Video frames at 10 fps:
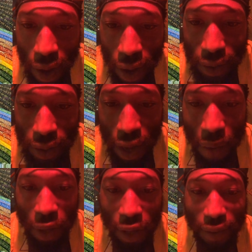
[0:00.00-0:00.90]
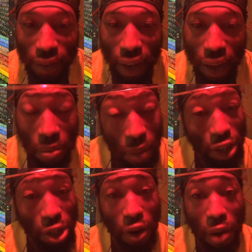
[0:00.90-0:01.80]
DM me. I'm
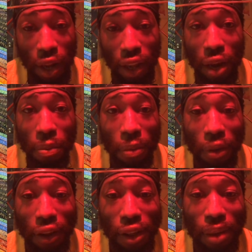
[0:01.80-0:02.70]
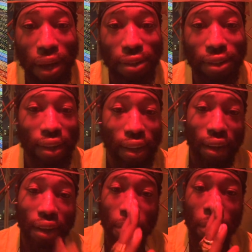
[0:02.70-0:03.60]
not sure. I met a lot of people on Clubhouse.
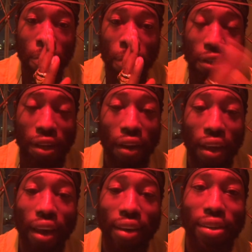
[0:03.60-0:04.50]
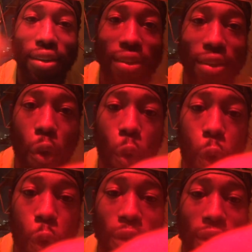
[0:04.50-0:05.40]
But peace out, guys.
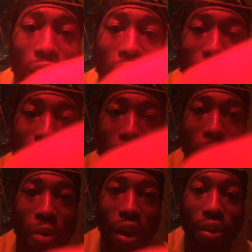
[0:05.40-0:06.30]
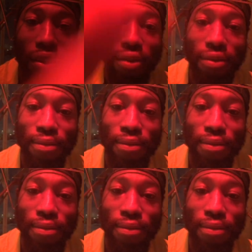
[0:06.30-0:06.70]
Thank you for sharing the breath.